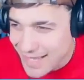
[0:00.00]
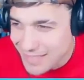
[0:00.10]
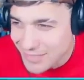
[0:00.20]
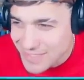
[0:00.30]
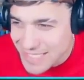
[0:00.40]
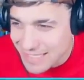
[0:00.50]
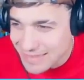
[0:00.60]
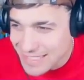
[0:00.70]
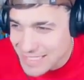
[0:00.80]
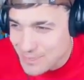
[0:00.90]
And it looks
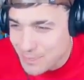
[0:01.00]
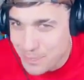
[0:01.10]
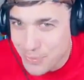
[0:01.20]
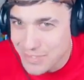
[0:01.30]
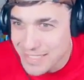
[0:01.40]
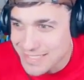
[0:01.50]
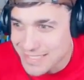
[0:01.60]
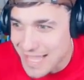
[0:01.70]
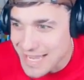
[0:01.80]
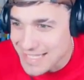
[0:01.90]
like these
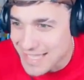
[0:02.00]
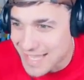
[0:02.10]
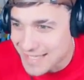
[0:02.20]
bullies like